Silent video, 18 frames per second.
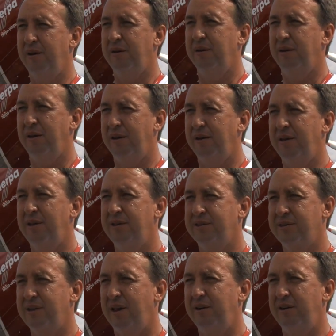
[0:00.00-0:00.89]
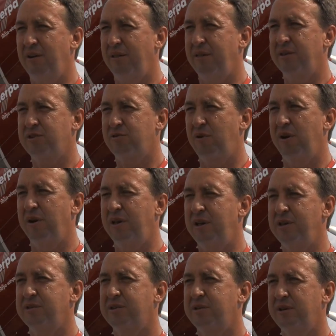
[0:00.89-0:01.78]
and, and he said, you know, this really
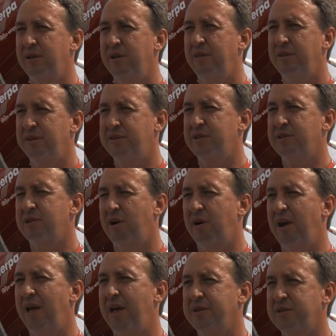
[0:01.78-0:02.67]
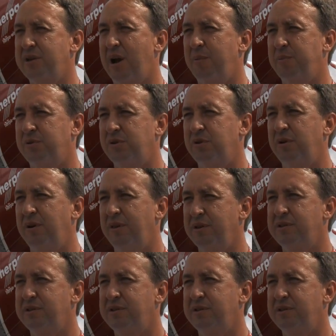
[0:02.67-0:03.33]
is, this is our last opportunity.